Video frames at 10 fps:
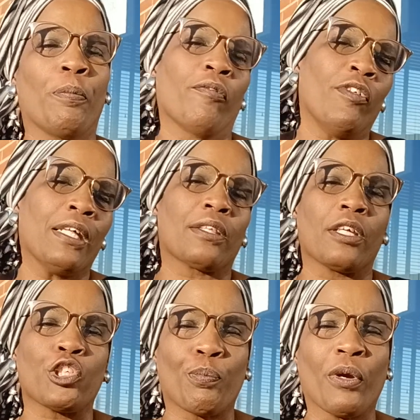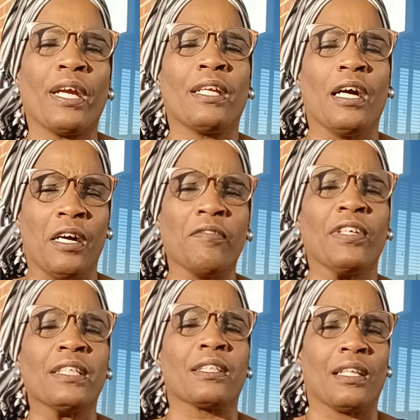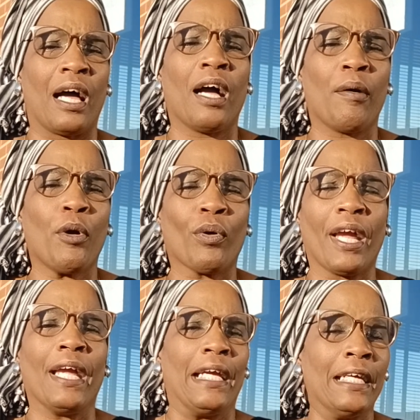prevent the spread of Islam, okay,